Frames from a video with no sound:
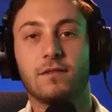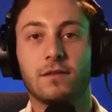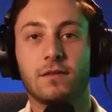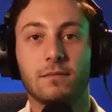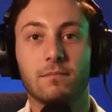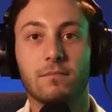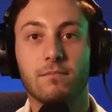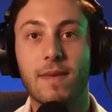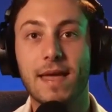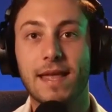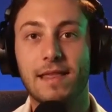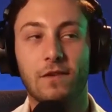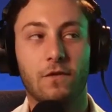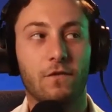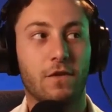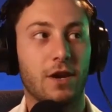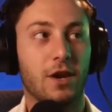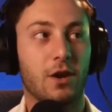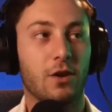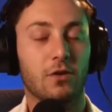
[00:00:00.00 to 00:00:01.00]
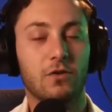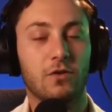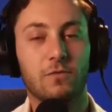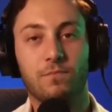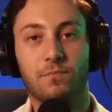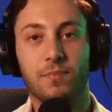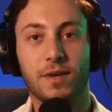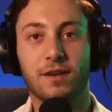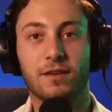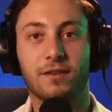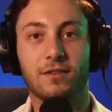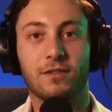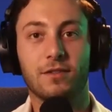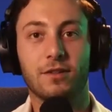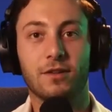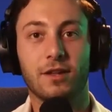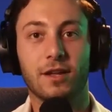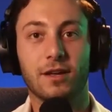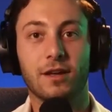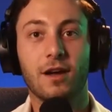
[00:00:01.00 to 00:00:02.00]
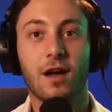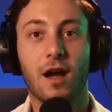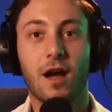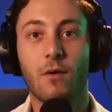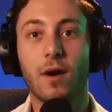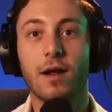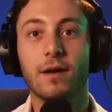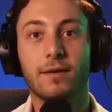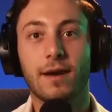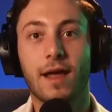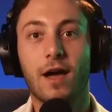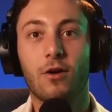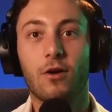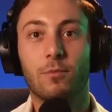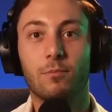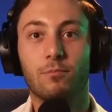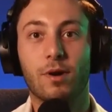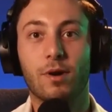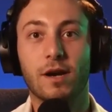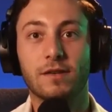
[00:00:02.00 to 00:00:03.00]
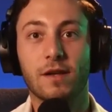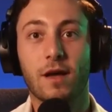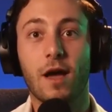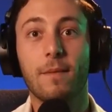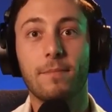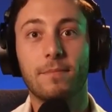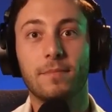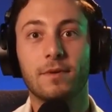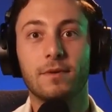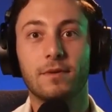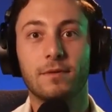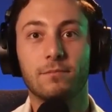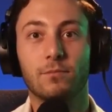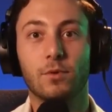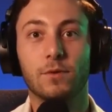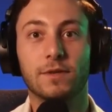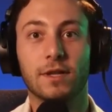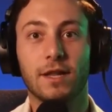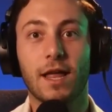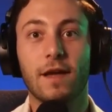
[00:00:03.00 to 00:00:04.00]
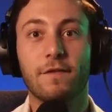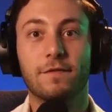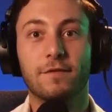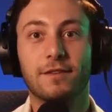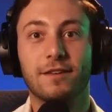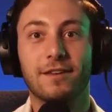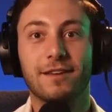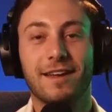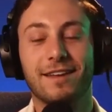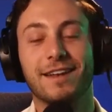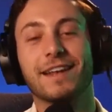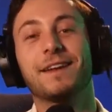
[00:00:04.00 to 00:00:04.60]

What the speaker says: making these videos because they're like, "All right, now press up, move to left," and, like,